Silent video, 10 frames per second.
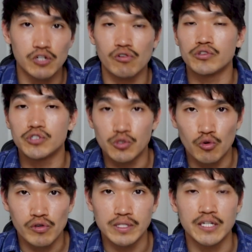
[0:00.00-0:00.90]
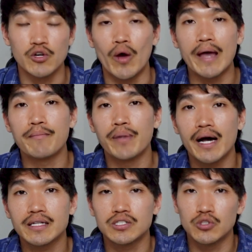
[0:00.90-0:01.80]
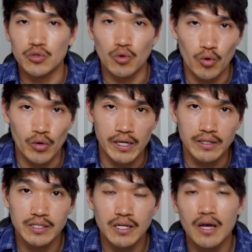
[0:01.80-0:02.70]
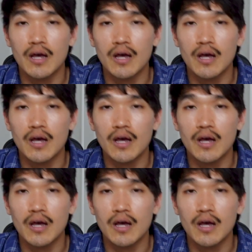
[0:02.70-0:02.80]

your own stories, and your impact to your audience